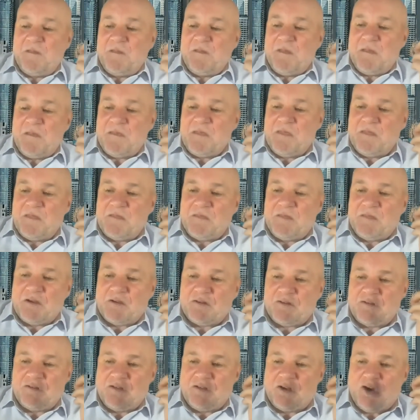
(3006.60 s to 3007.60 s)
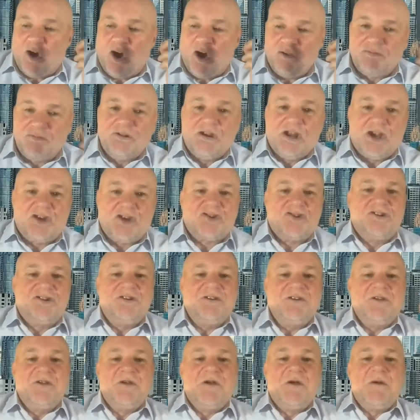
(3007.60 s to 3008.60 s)
the
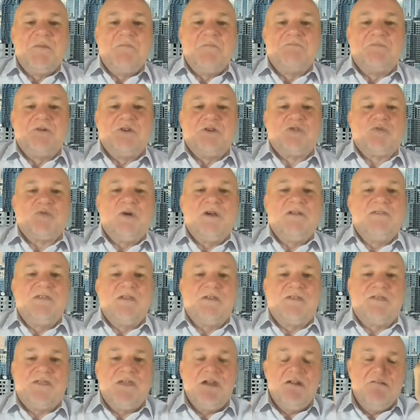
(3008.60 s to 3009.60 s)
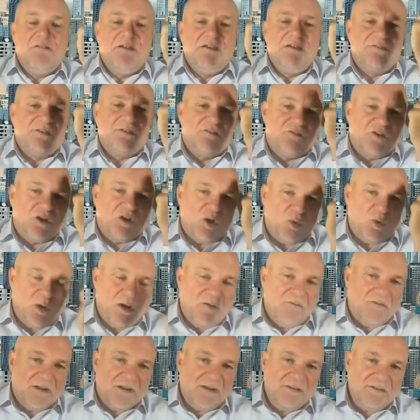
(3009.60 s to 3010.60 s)
contradiction between the theories of
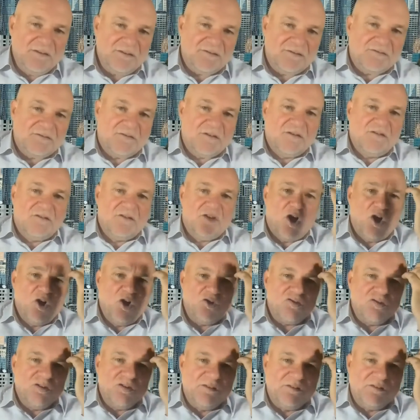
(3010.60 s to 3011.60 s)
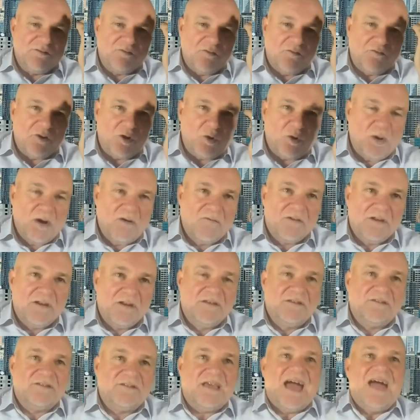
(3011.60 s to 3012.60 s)
equivalence, the notions of
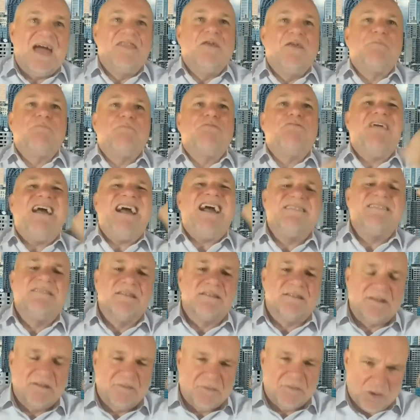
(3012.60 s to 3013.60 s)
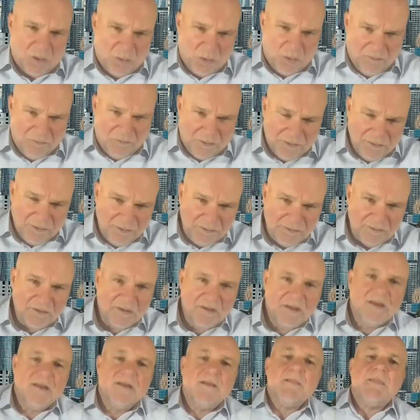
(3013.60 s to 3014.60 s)
equivalence, and the practice of equivalence
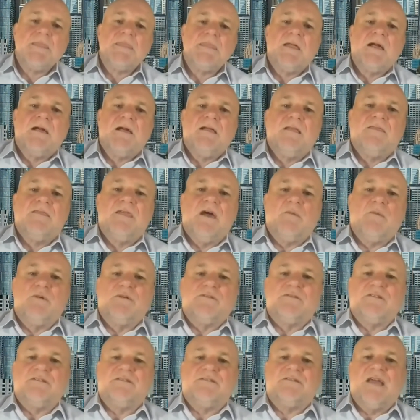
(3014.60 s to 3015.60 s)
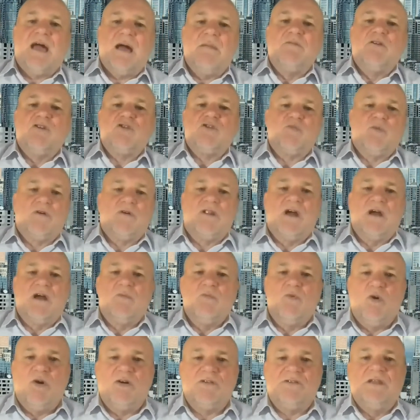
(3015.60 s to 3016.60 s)
that was established when I
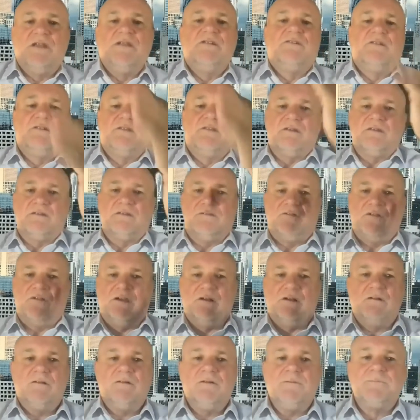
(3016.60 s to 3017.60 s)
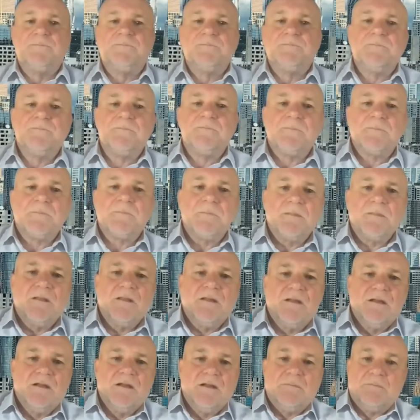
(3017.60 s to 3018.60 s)
walked into this field
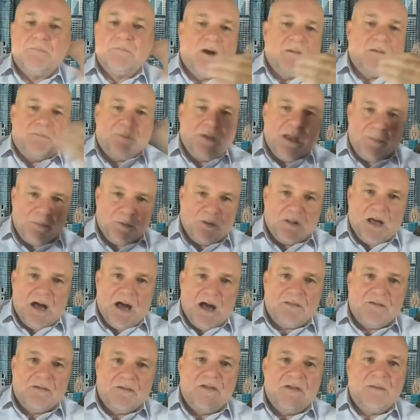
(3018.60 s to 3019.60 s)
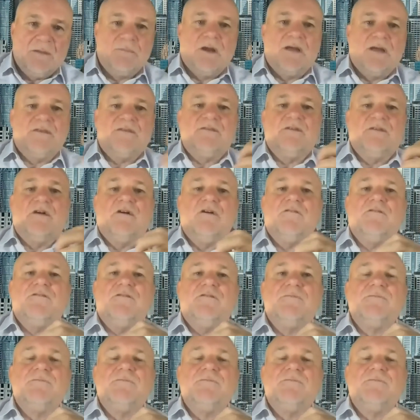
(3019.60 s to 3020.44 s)
by people other than myself,